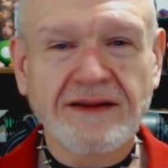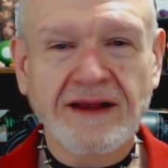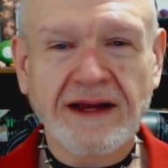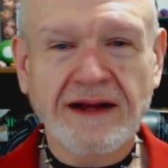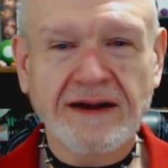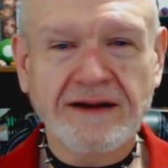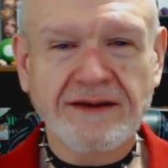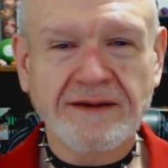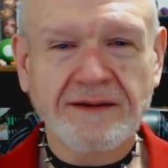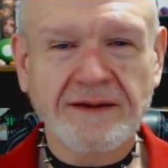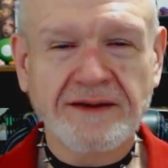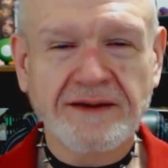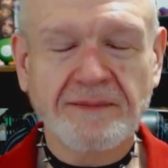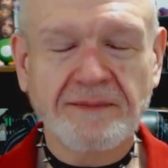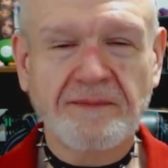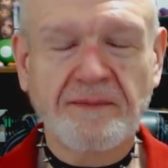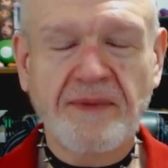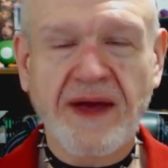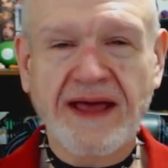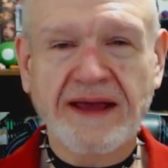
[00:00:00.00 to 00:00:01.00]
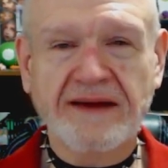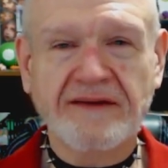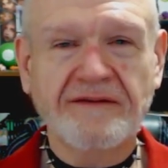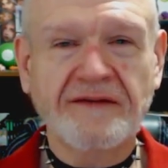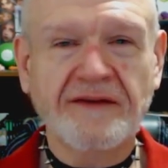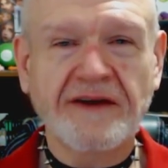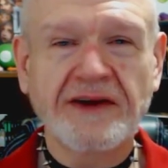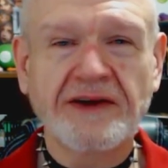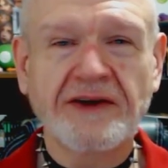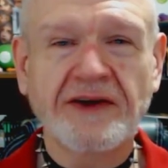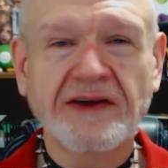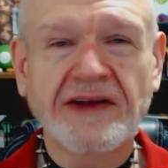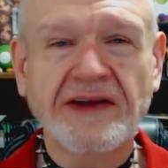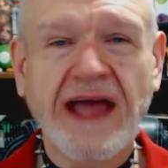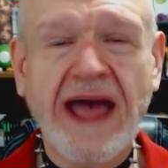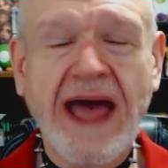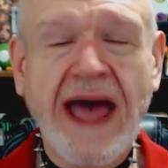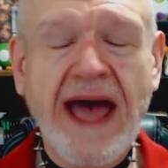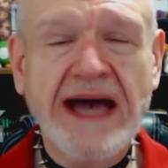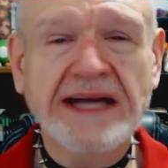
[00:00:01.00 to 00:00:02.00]
that beg for your
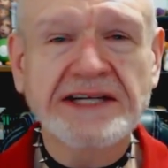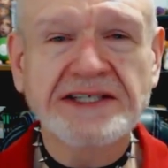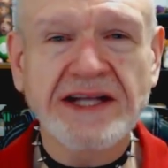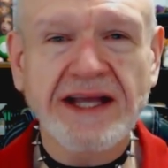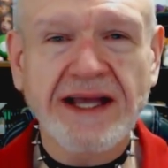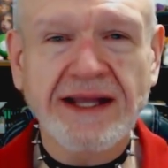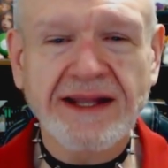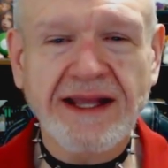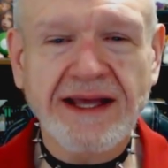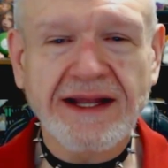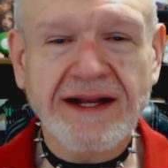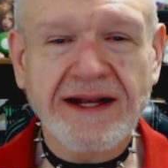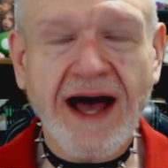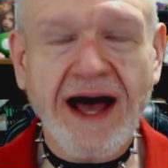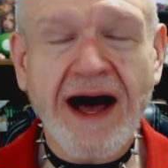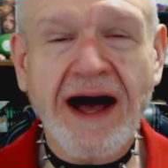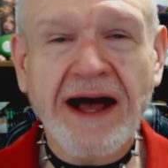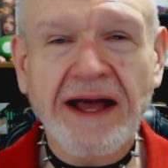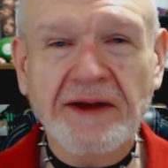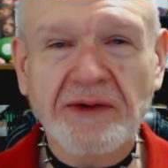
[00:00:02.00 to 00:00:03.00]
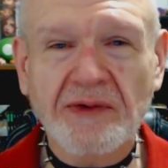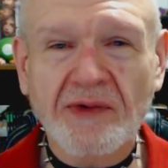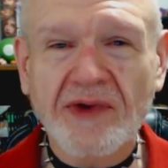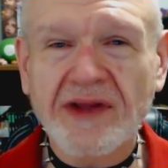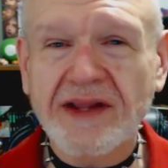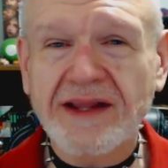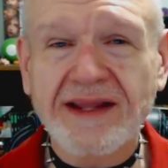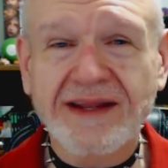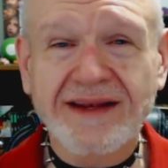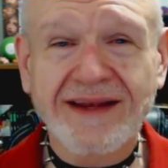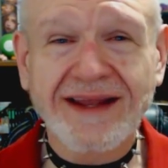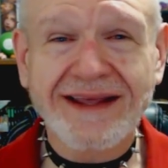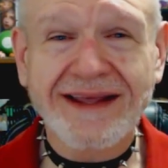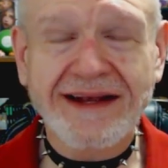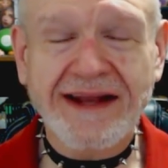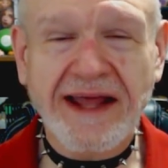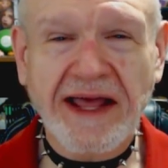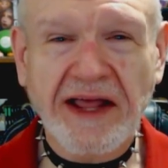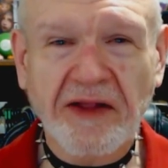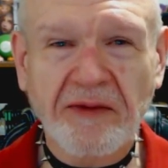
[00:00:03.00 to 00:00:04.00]
cash and then I really
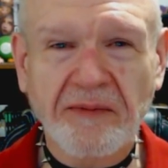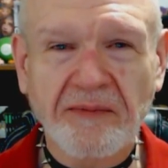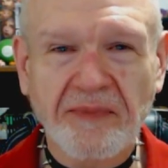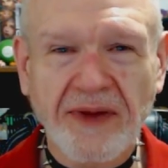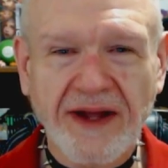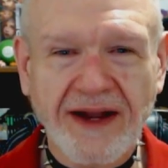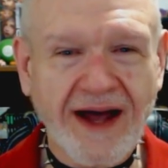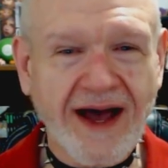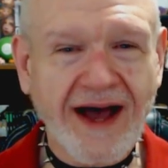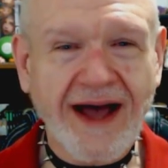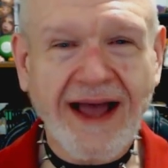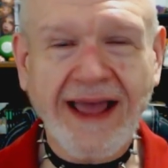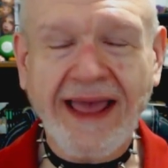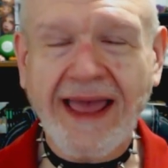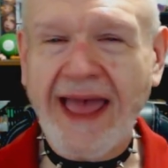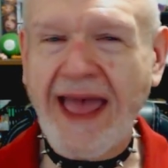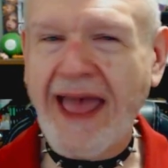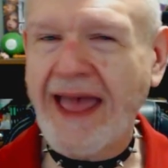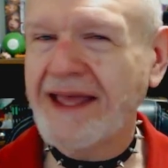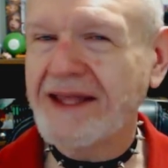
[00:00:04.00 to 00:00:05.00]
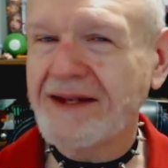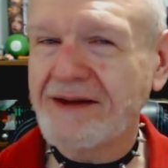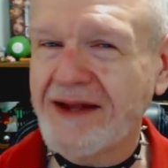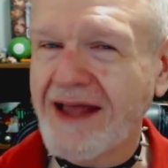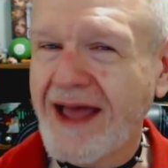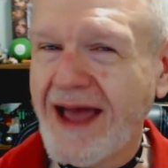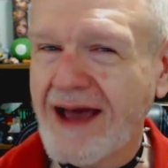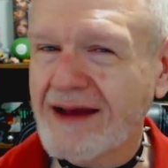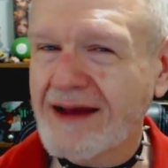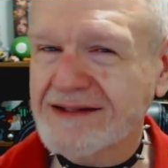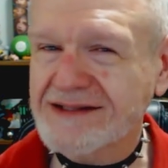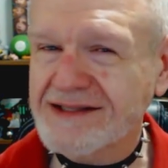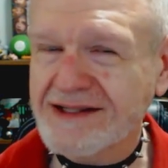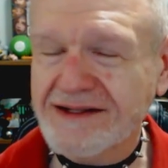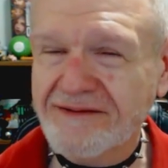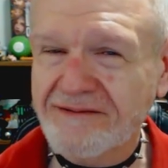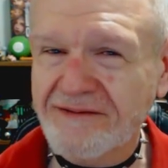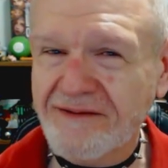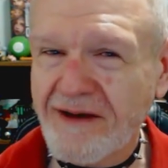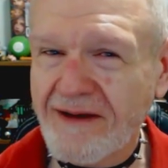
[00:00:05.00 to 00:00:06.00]
need help, but I hate
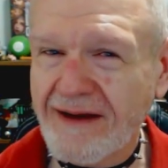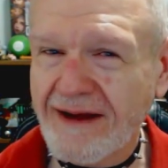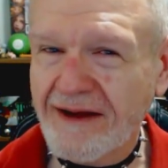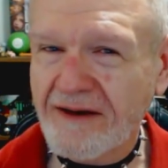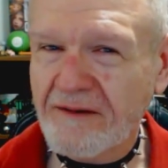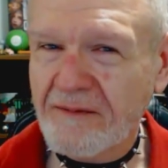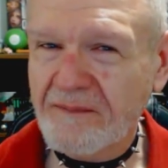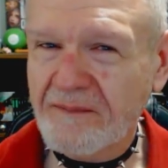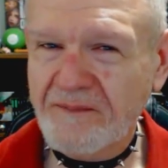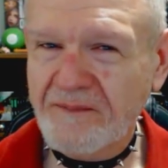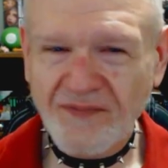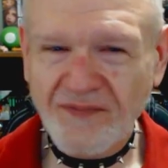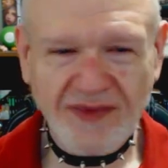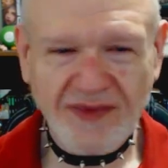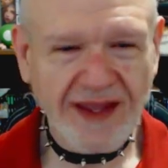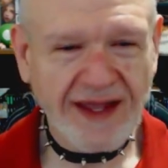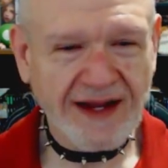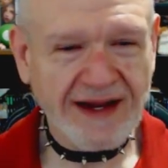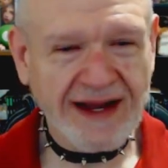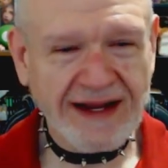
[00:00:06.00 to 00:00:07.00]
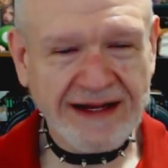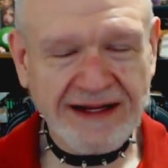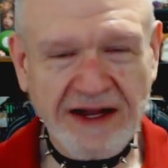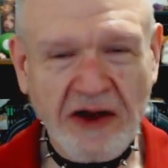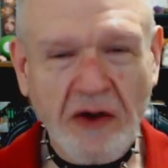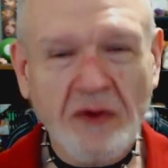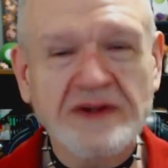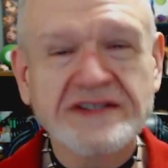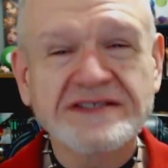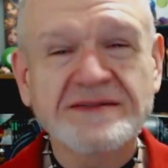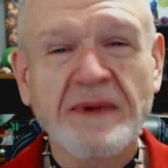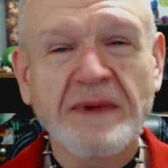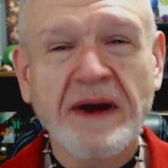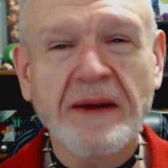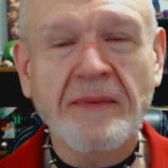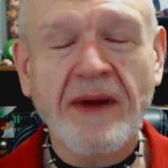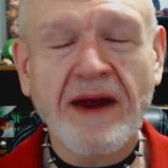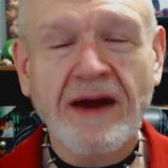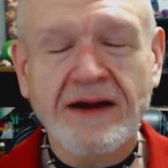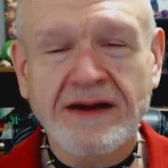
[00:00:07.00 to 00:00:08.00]
asking for help. And I know it's my
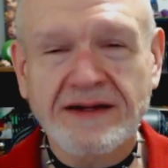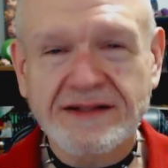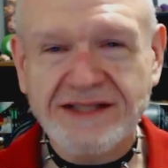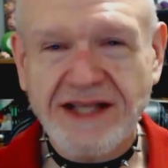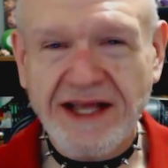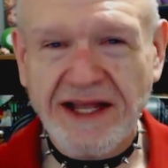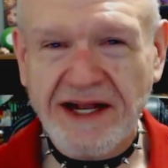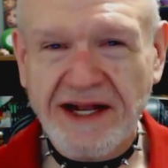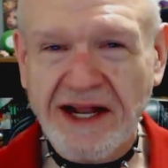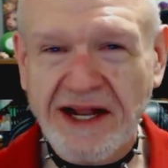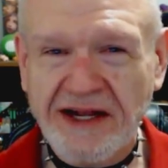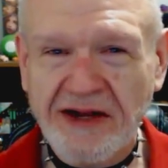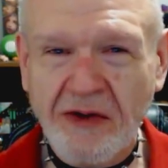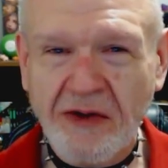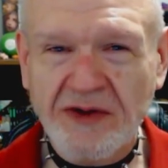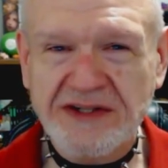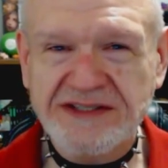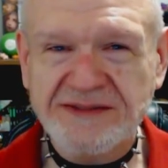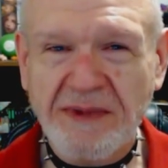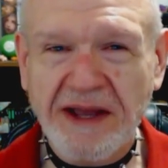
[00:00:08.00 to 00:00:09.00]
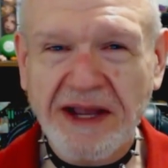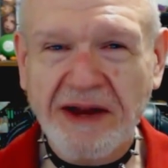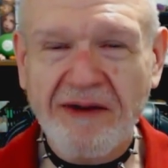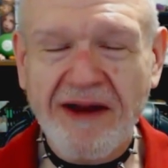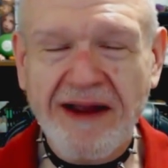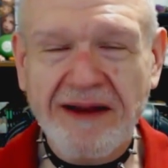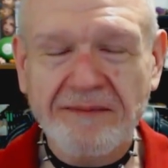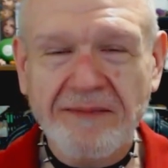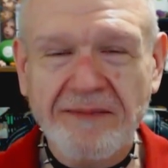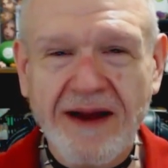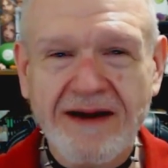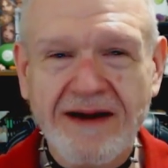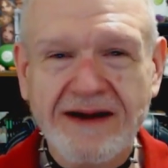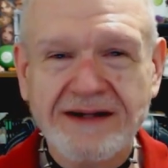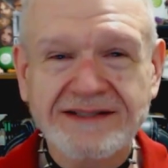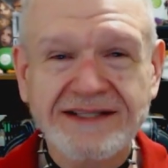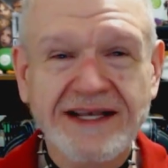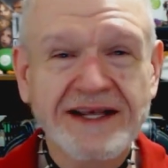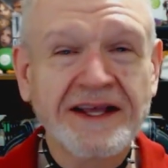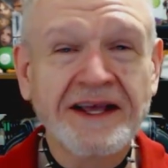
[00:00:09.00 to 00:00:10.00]
parents and I know it's my
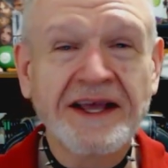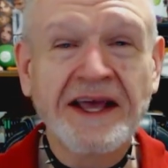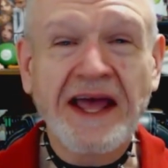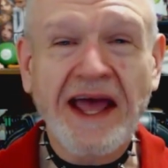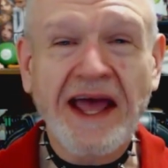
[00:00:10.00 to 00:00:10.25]
grandparents.